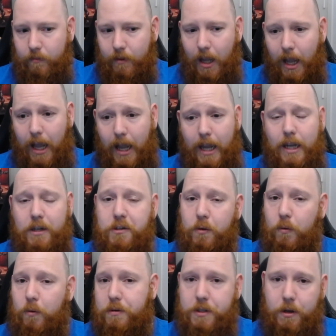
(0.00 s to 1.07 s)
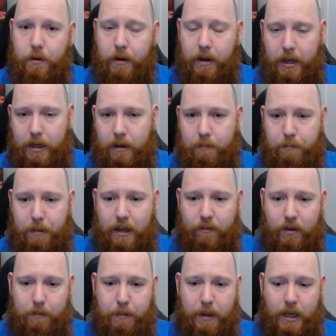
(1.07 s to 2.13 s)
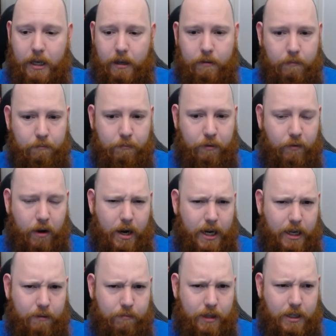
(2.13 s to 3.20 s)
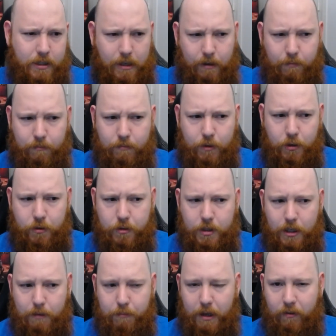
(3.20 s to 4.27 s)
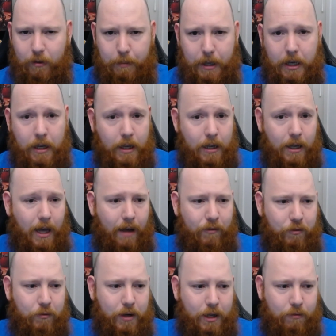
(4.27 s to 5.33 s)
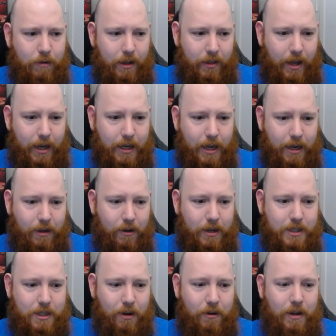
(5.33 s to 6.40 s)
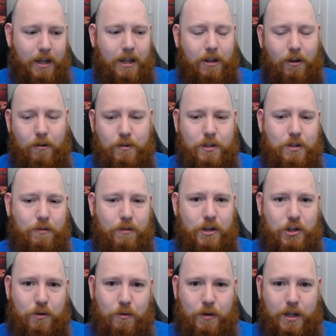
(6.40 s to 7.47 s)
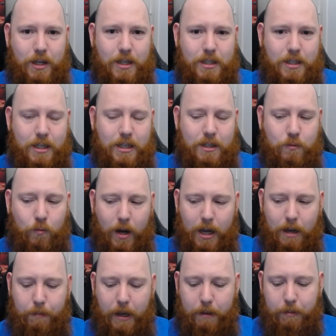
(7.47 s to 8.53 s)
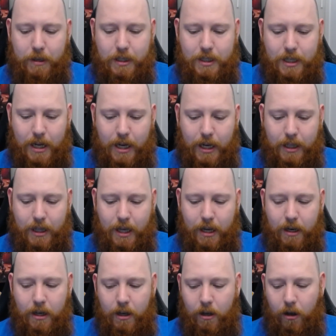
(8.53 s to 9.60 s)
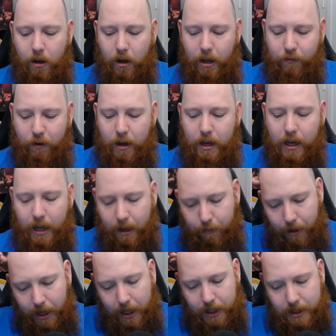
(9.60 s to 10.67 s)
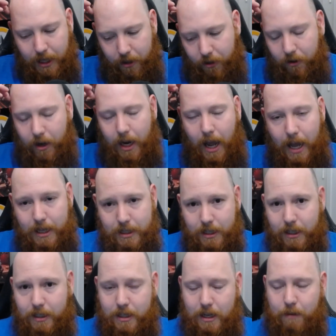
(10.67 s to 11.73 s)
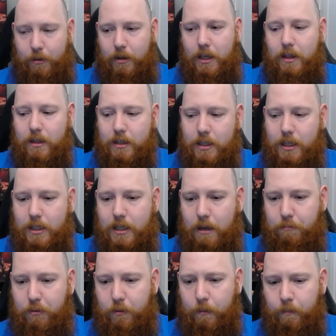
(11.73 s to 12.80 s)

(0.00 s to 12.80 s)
And also in PvP, providing these are used in PvP. Haven't really read that yet, guys. So long story short is where people are saying that if I am a Death Knight, as an example, in this example,